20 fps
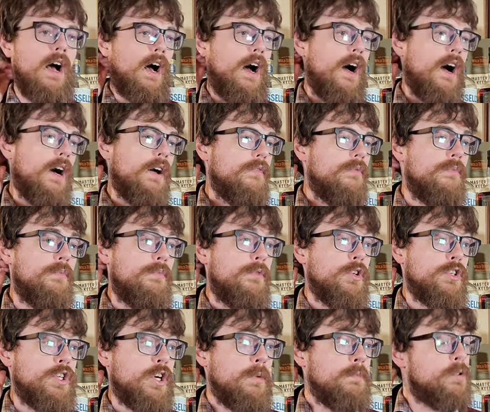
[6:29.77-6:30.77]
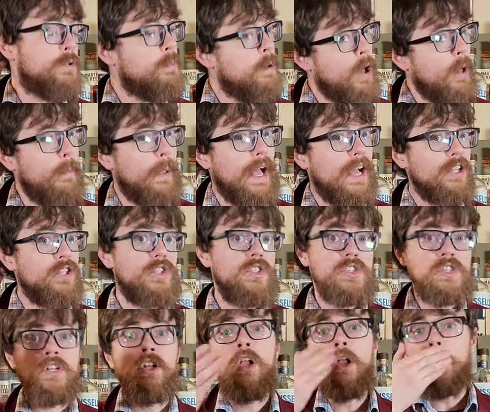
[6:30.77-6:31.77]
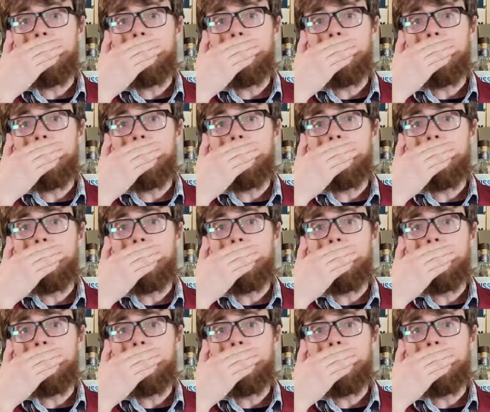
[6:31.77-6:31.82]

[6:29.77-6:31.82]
The term small batch still